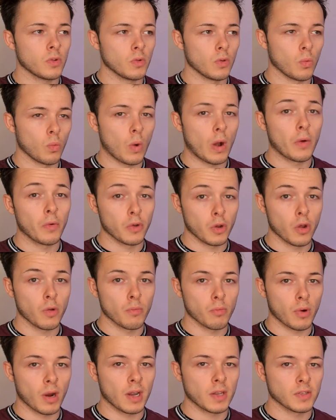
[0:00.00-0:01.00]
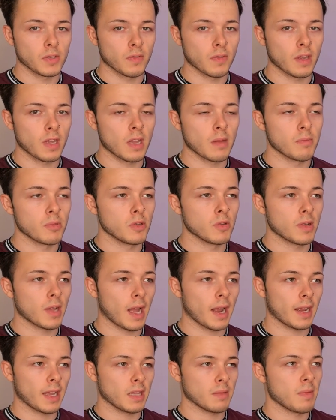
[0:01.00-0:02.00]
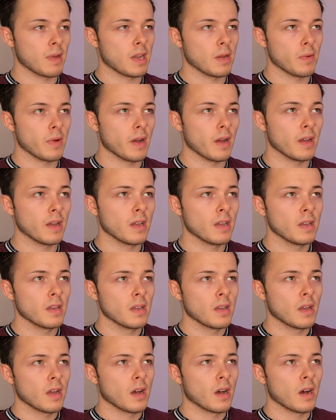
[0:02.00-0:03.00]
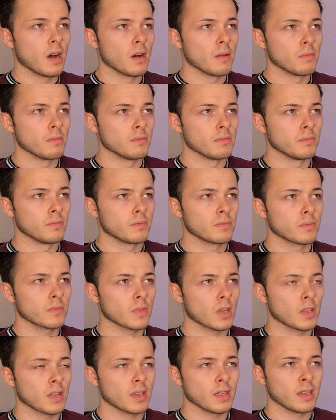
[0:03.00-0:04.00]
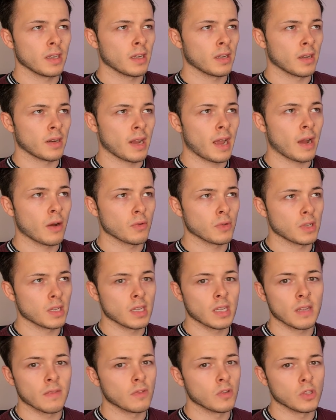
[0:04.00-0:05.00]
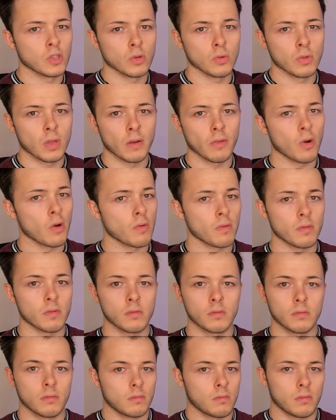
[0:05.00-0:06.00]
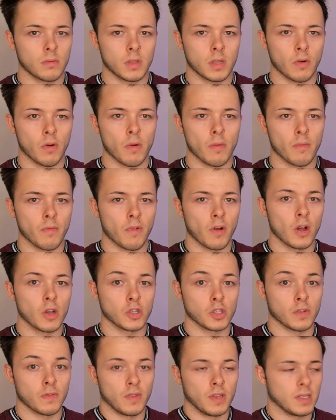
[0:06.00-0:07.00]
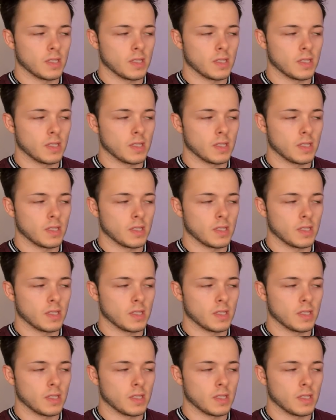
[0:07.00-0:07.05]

of the well-known brands over here, but you can get them anywhere. I think Lidl and Aldi even do their own version of this